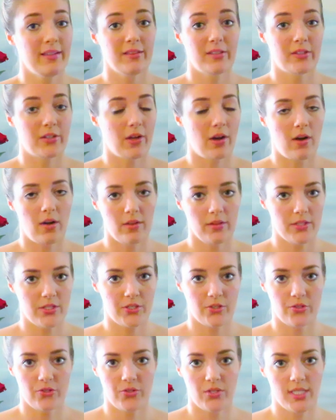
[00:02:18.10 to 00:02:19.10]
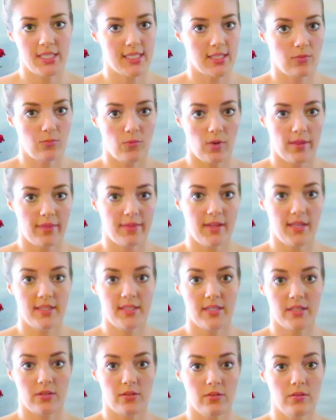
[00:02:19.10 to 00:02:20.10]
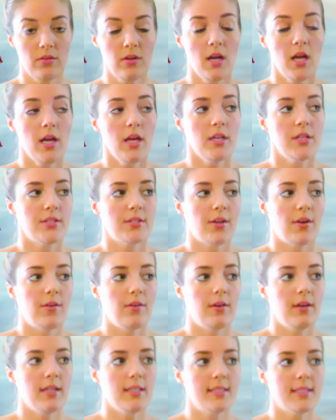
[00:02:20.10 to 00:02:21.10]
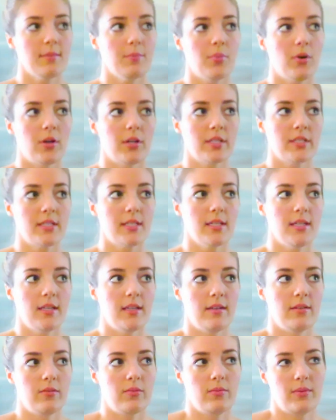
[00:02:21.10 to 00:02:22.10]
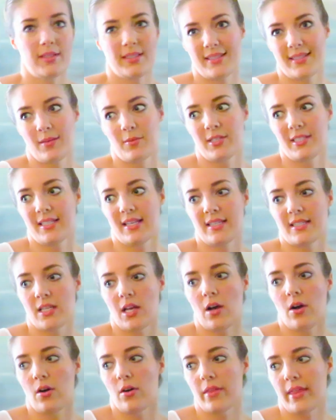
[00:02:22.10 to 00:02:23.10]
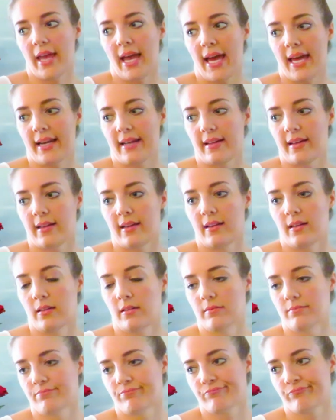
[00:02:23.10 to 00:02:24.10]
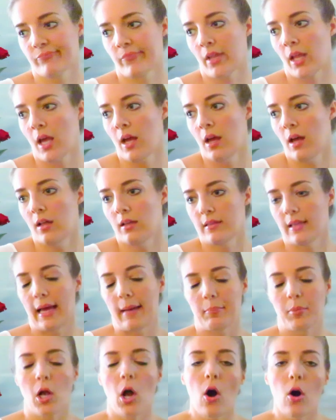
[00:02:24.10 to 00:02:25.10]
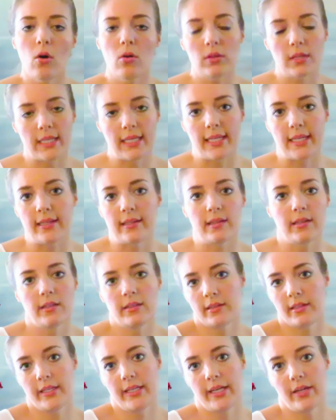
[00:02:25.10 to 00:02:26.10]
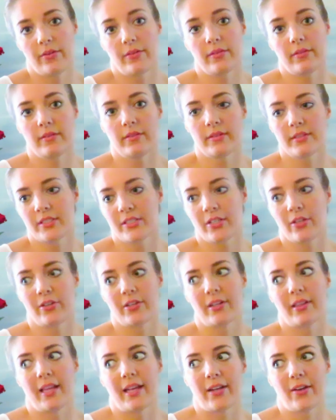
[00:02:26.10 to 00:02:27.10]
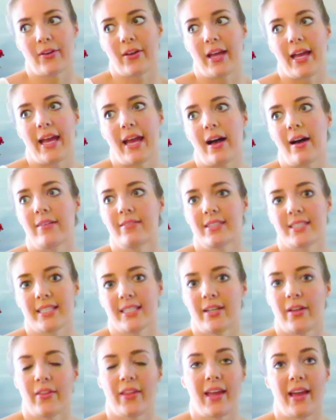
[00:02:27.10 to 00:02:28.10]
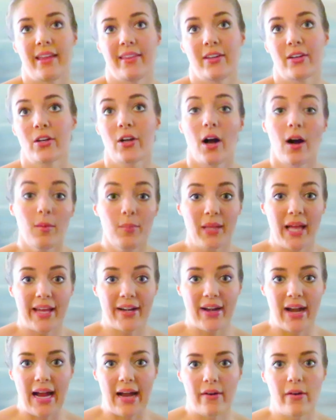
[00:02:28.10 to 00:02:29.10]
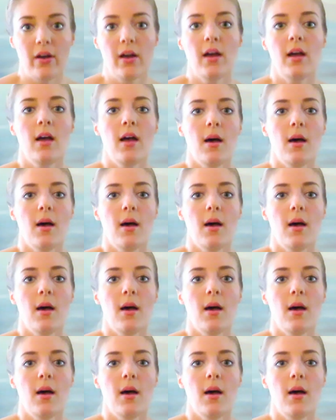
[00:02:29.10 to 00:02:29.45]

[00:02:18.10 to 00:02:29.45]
learn all the surgeries and what they do. So it's important to, when someone says, oh, they had a lap chole, and so you're like, okay, I obviously know they had their gallbladder out,